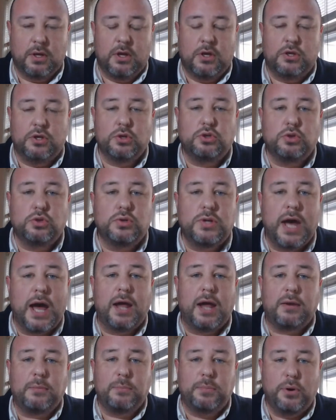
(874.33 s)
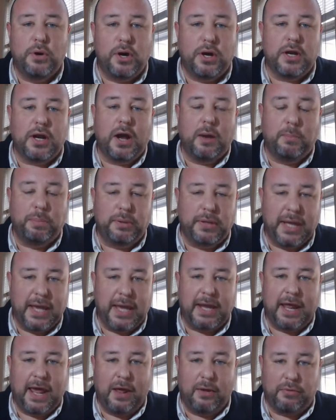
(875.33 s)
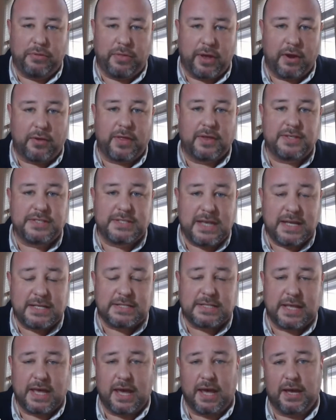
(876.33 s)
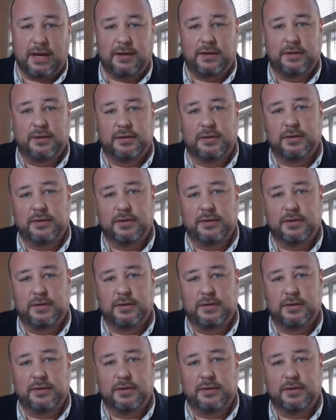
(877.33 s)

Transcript: You do not put a plan out there that says that.